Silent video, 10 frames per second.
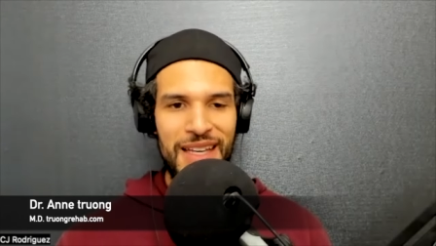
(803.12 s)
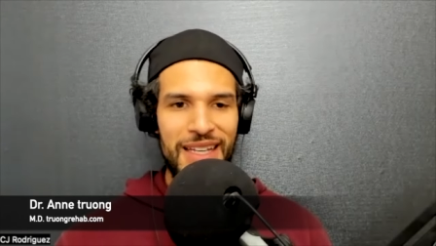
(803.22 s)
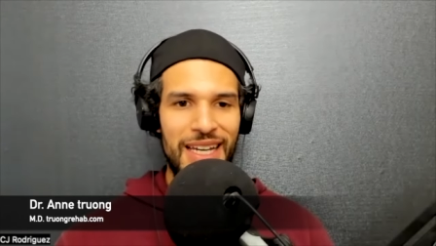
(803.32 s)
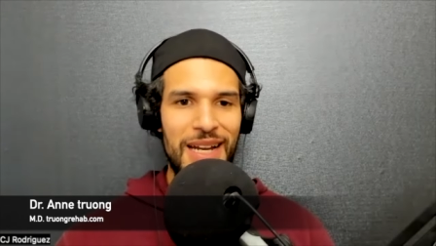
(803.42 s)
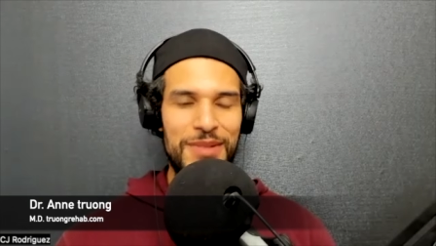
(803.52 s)

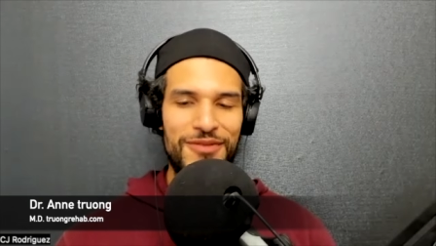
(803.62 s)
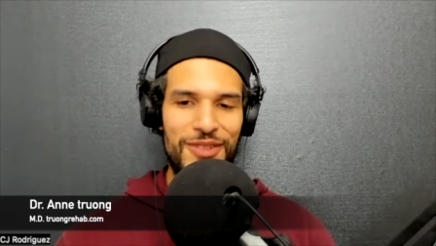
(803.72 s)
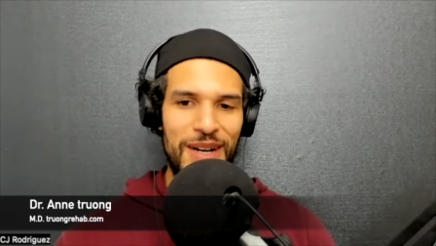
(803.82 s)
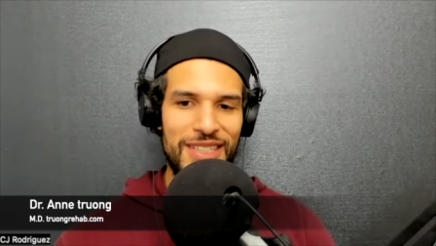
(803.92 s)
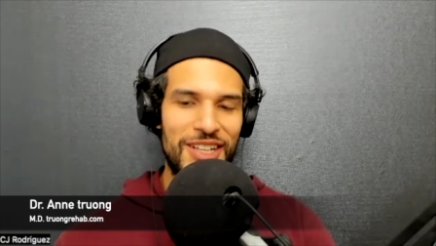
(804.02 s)
And I mean, for
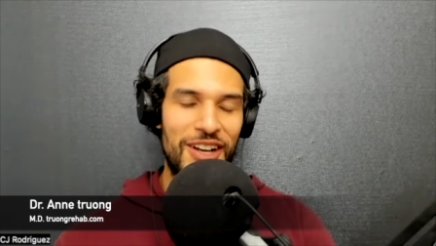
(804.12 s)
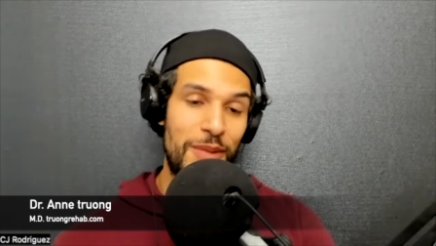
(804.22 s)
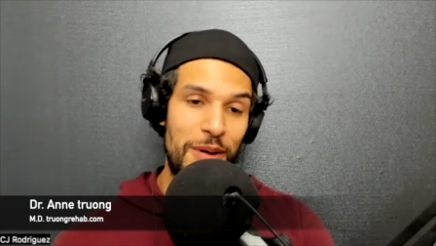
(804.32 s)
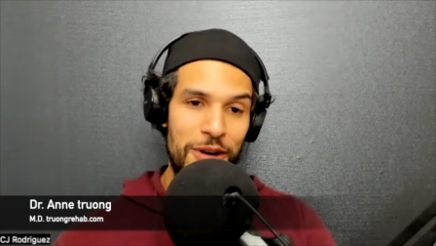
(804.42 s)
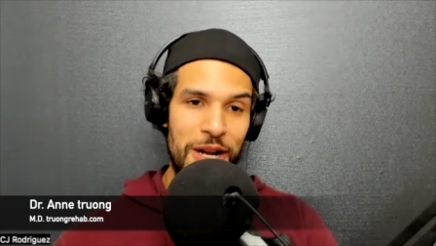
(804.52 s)
myself,
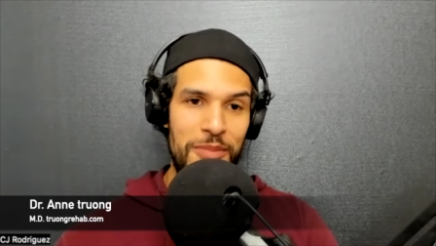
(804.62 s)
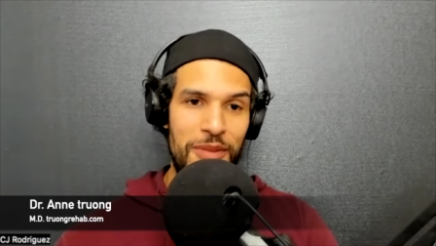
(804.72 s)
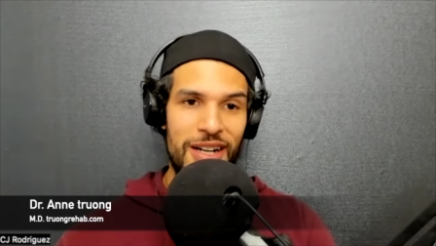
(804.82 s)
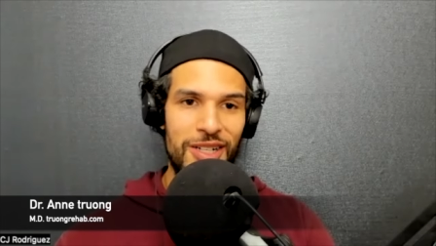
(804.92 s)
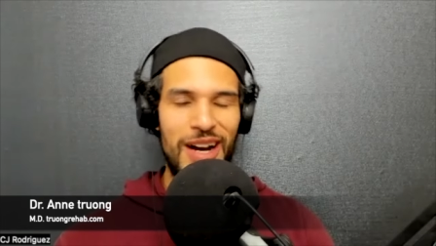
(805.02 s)
remember when I
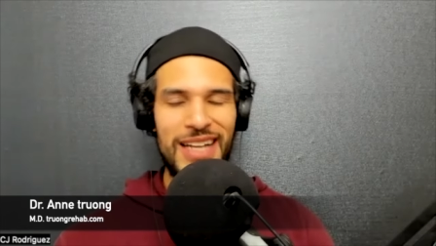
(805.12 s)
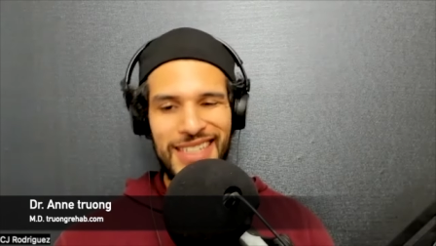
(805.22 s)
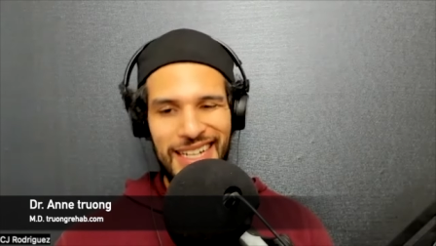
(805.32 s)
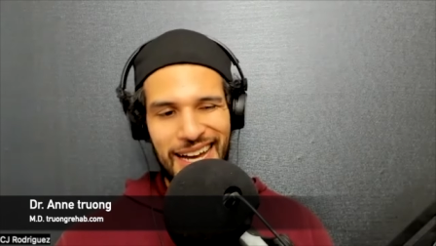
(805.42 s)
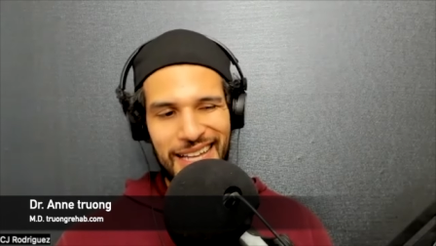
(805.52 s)
bought it? Granted,
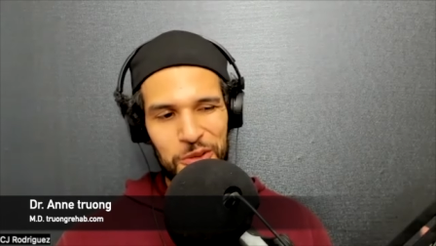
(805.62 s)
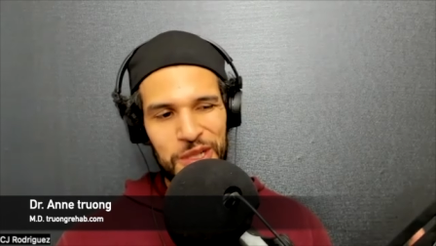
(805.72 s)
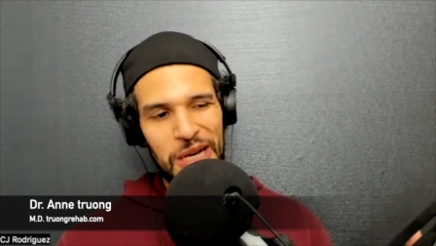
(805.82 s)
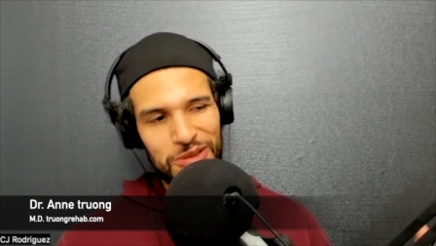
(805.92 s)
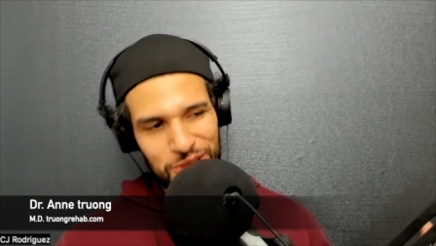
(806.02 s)
I got the one
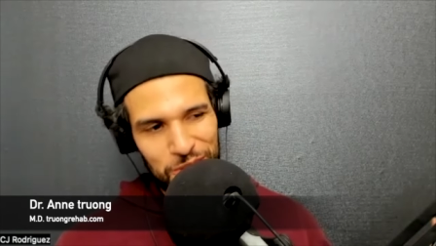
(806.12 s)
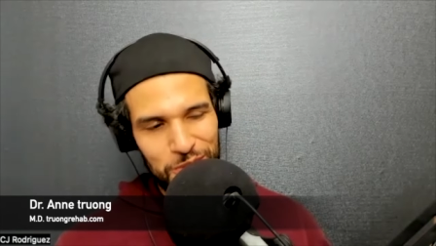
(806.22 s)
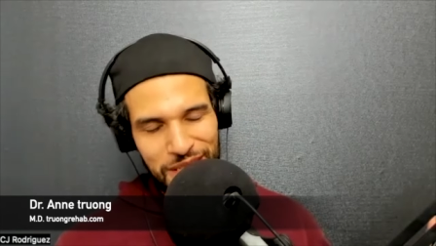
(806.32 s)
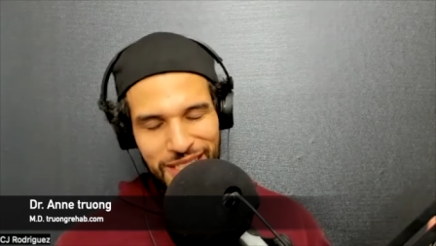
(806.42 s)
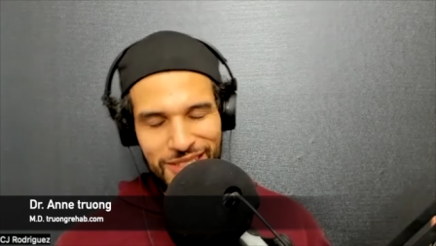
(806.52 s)
that was too
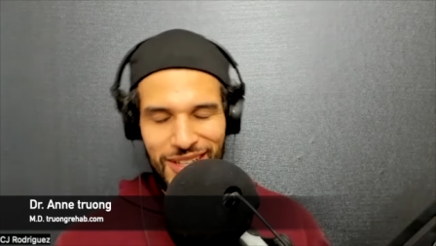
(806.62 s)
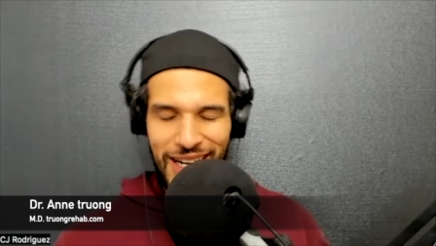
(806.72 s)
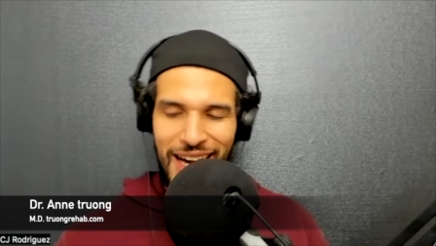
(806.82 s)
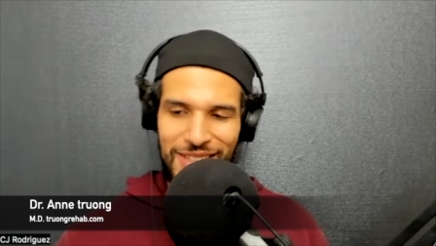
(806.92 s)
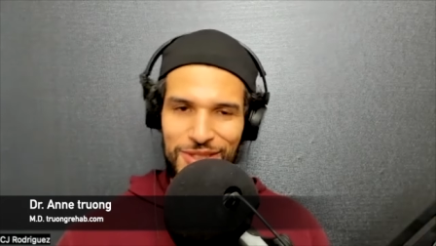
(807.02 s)
big, so I
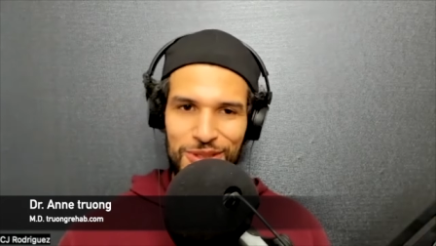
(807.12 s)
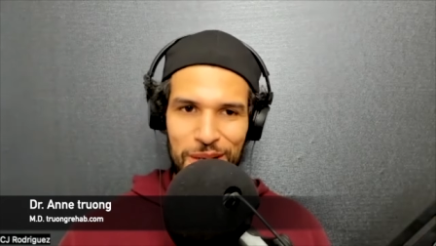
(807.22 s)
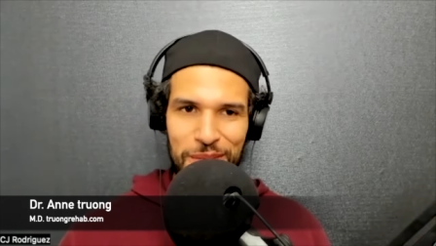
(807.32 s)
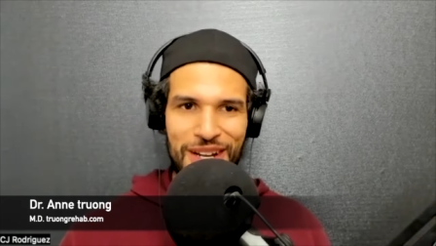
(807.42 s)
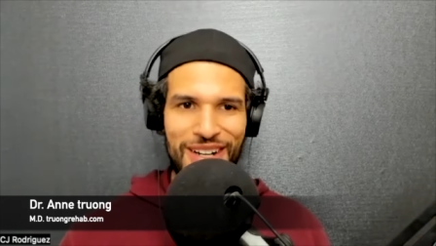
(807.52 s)
kind of screwed
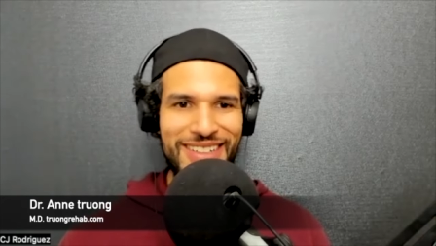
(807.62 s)
up there.